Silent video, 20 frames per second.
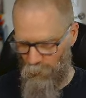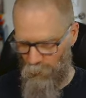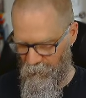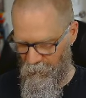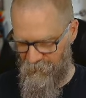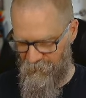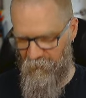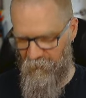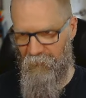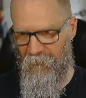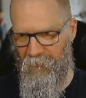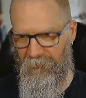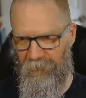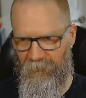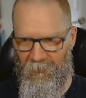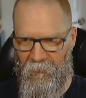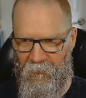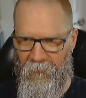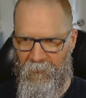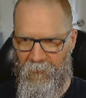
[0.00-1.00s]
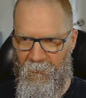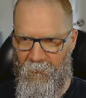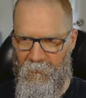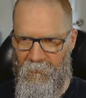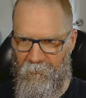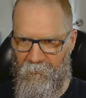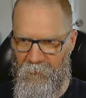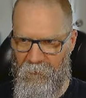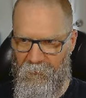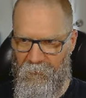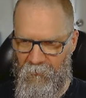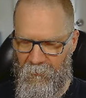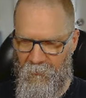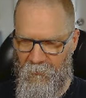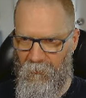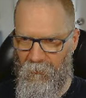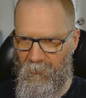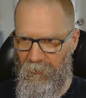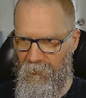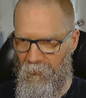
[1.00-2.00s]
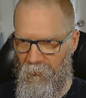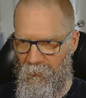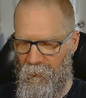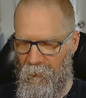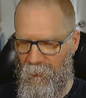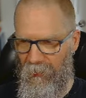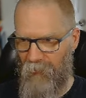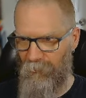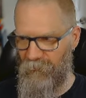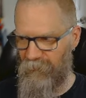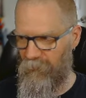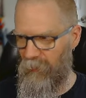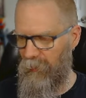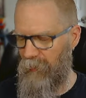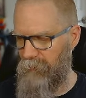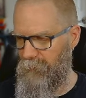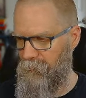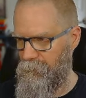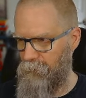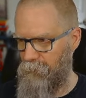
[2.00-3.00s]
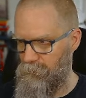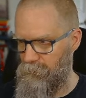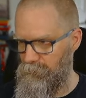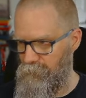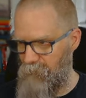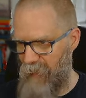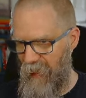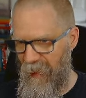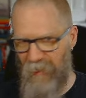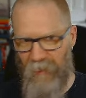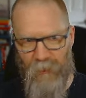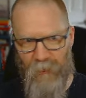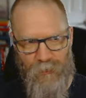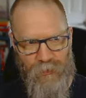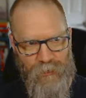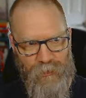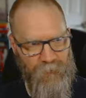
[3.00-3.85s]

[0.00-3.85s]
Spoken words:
service. This is an Amazon managed